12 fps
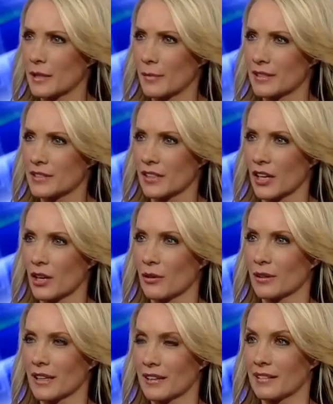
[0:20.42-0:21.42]
months
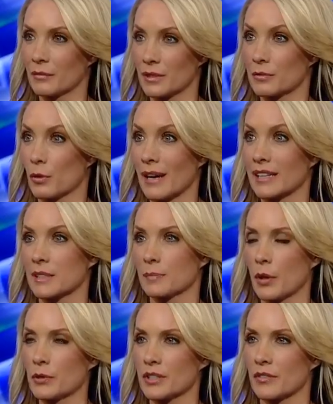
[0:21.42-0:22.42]
ago, it was quite
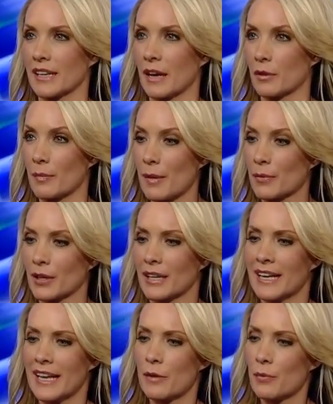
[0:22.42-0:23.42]
explosive. And I remember
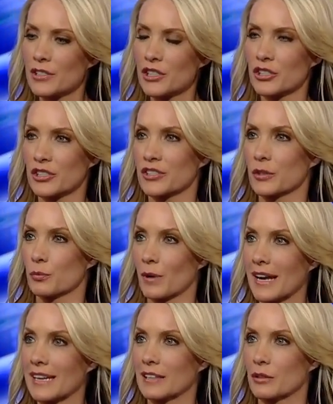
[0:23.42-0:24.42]
it wasn't just the
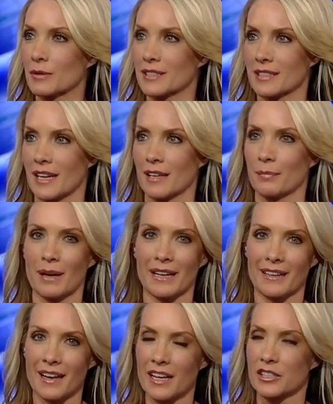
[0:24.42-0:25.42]
right who was saying, my
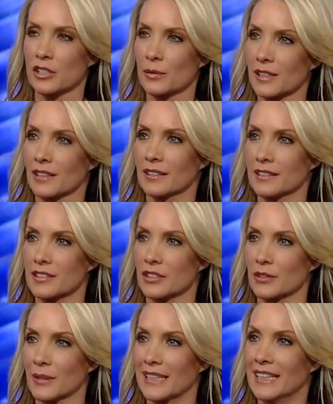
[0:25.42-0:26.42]
gosh, look what the Clintons are
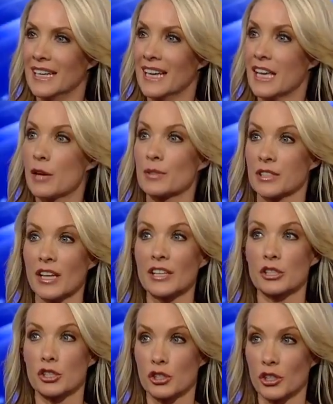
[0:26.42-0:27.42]
doing. It was a lot
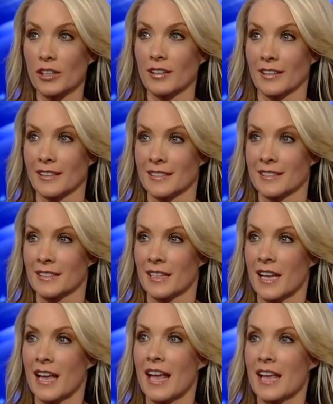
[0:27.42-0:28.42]
of journalists
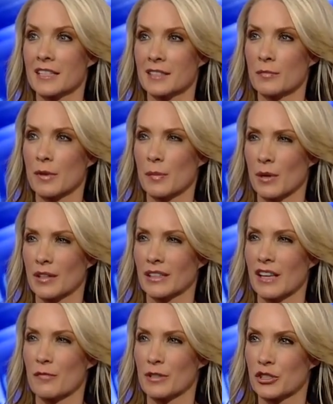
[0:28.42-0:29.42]
and some people on the
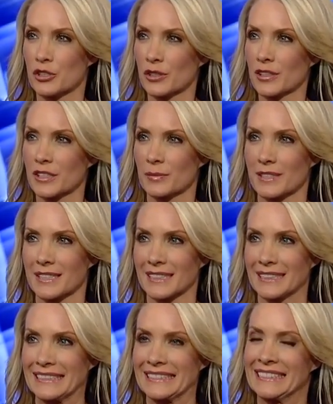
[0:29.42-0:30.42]
left, but journalists were
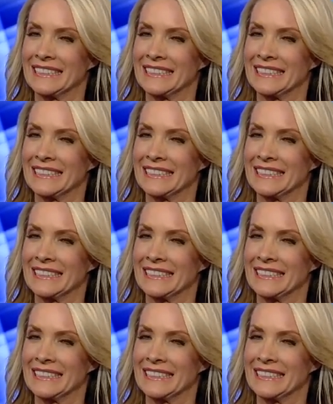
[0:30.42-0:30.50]
saying,